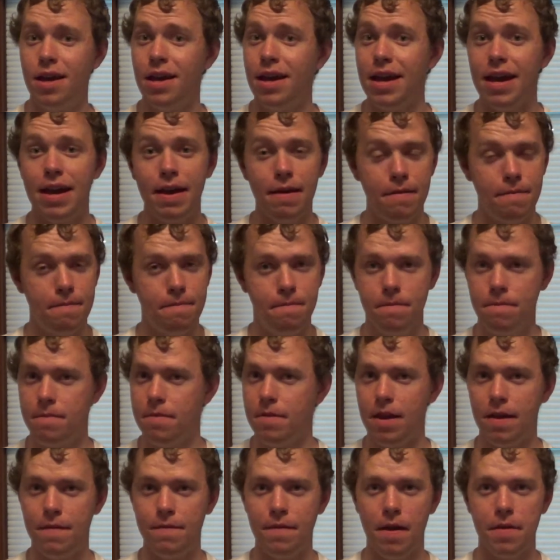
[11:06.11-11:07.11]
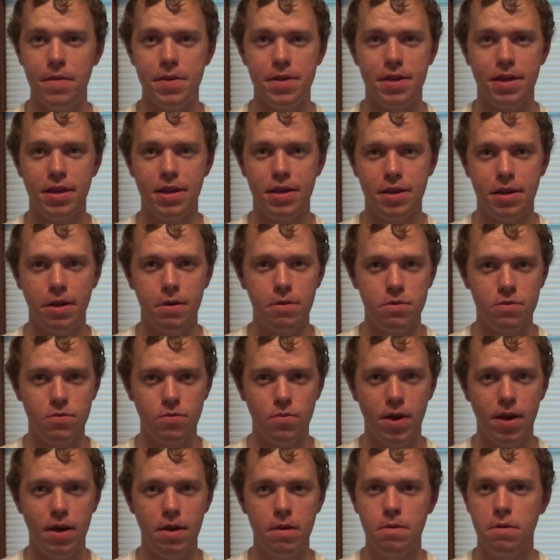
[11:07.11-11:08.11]
If everything goes
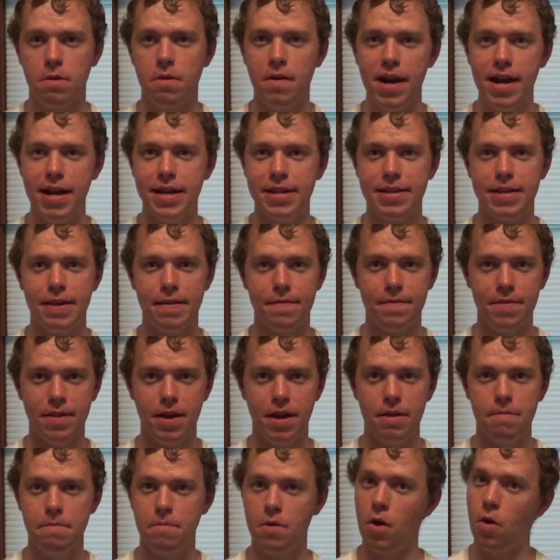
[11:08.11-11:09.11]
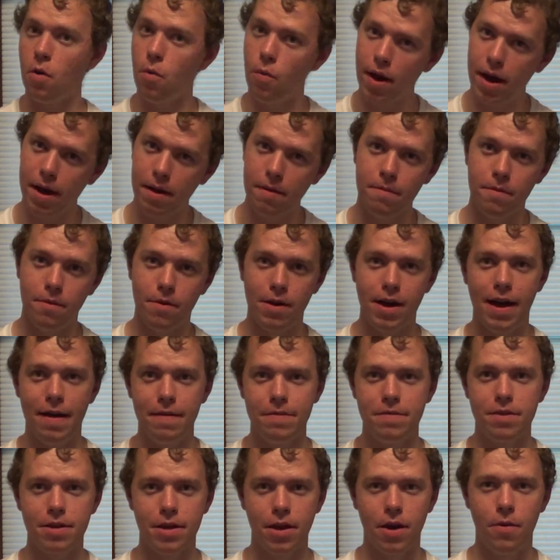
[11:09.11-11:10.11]
well, great. If not, oh well, we'll have
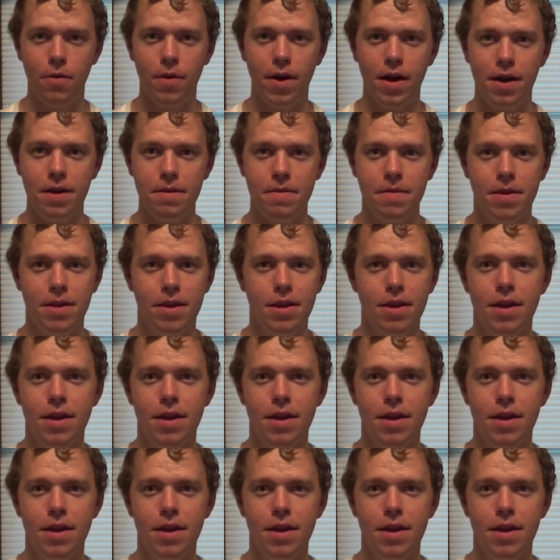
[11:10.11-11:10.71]
to go on.